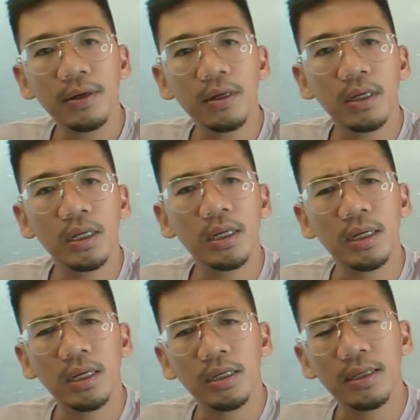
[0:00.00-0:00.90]

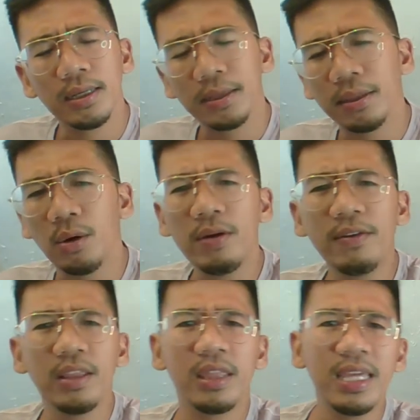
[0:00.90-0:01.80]
So,
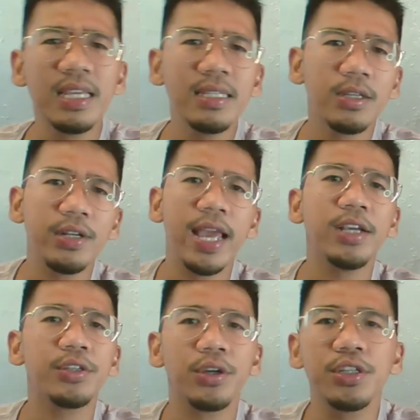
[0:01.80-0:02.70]
however,
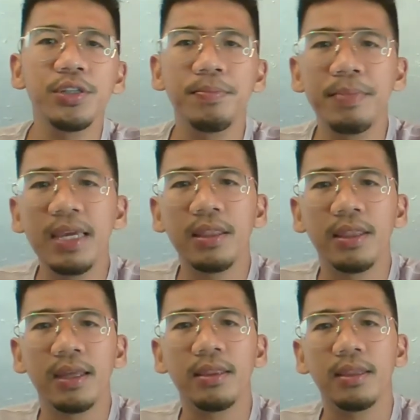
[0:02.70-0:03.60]
these
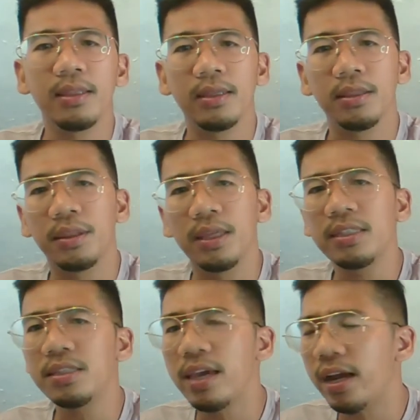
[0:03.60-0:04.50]
connections mean that
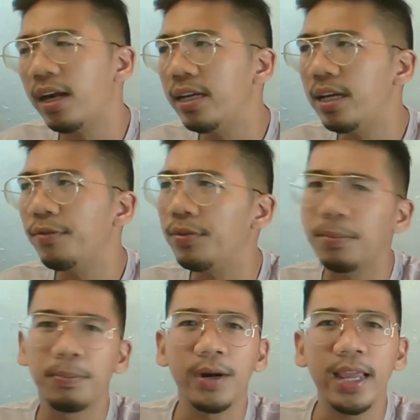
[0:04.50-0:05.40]
this is the
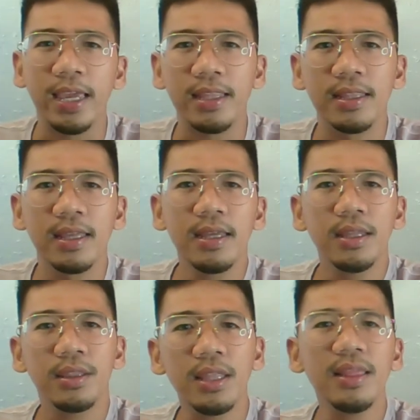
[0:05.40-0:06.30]
area of the
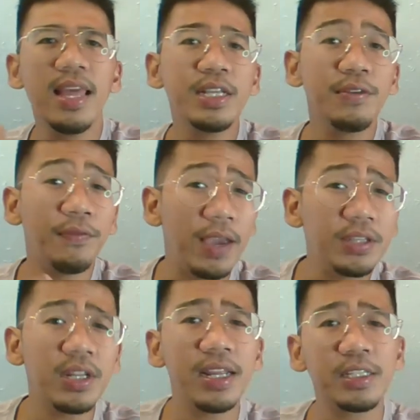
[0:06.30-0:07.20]
brain that
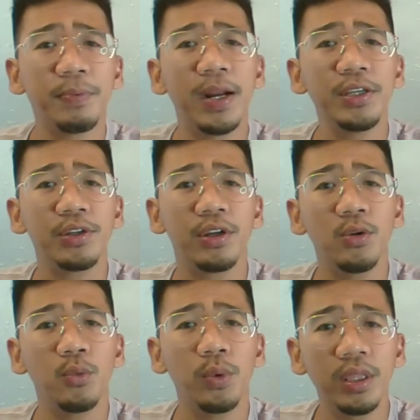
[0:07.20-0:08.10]
links facial
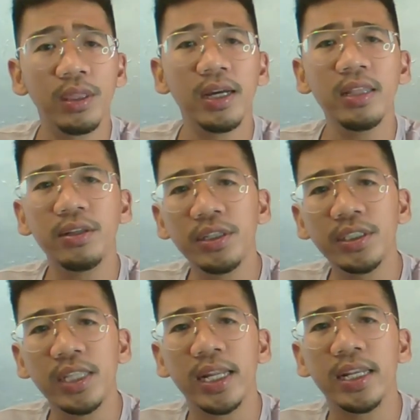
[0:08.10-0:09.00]
expression with
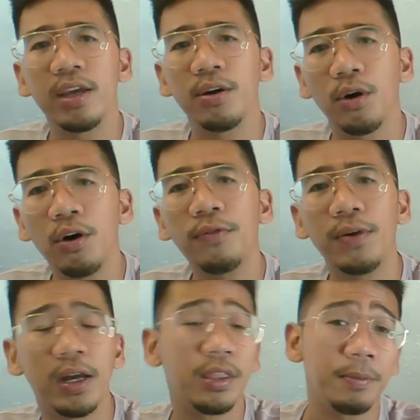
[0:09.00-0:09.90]

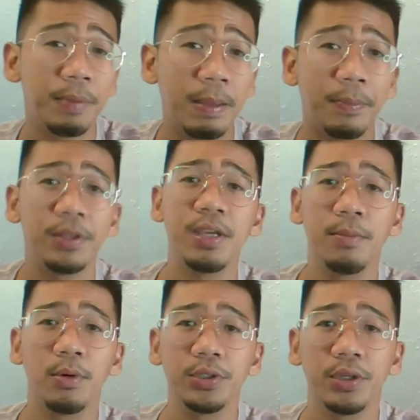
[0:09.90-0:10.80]
understanding of other
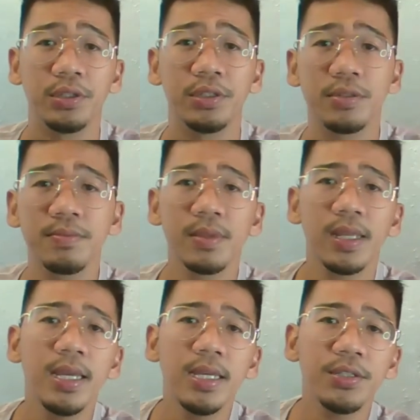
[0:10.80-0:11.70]
people's
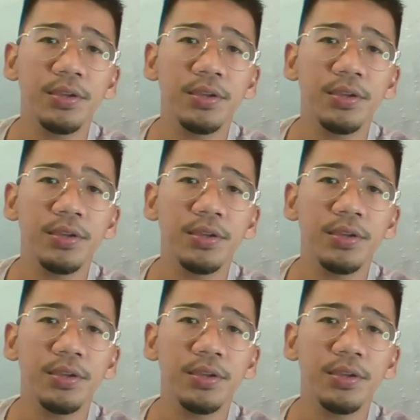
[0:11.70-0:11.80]
emotions.